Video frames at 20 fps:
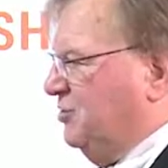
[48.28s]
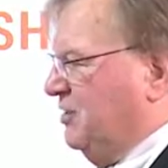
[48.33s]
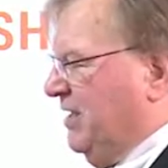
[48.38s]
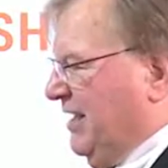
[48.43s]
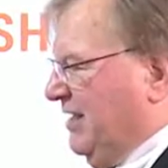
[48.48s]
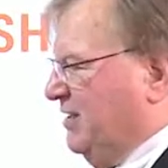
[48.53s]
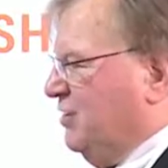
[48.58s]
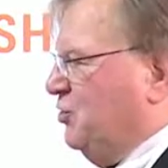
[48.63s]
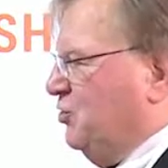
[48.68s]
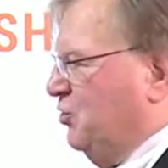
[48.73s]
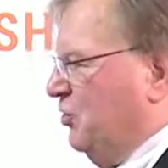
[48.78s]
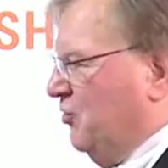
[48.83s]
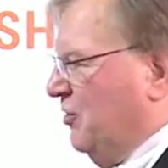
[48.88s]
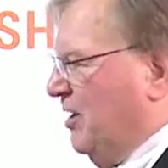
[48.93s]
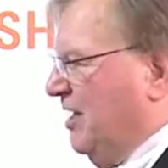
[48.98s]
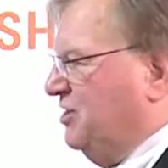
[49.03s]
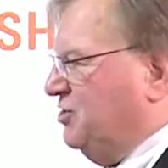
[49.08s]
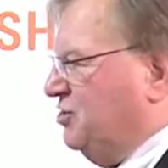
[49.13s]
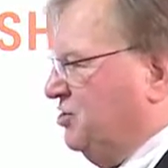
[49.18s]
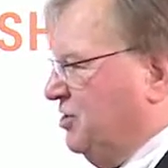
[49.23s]
that
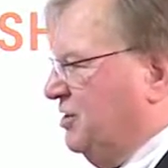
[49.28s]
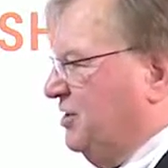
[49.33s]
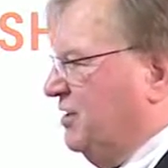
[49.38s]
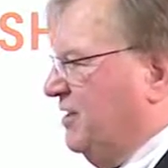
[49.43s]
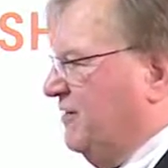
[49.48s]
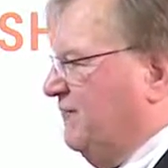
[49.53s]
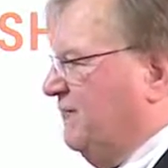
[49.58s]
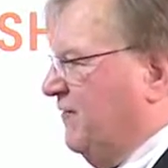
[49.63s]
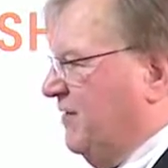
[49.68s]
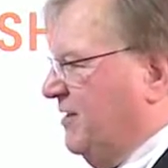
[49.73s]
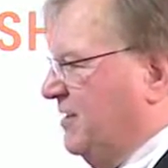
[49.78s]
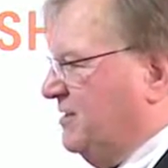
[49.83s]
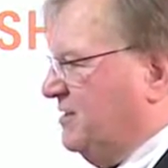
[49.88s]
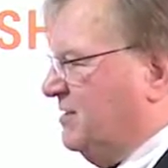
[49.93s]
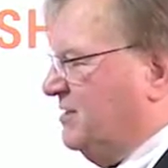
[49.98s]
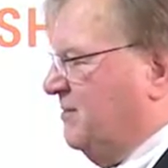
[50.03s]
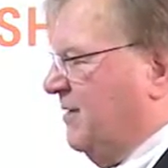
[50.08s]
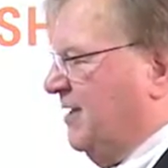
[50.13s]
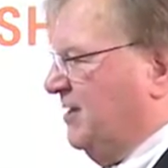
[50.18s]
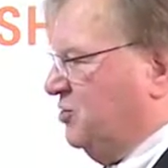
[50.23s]
curation of it
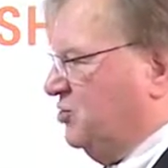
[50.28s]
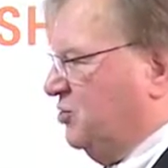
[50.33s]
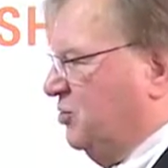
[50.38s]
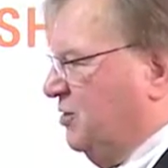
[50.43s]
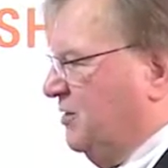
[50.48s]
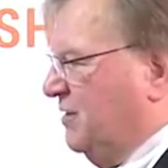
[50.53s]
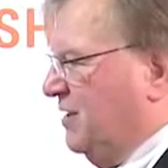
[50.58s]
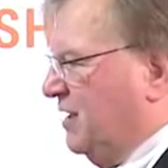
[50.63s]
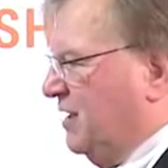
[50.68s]
to make sure the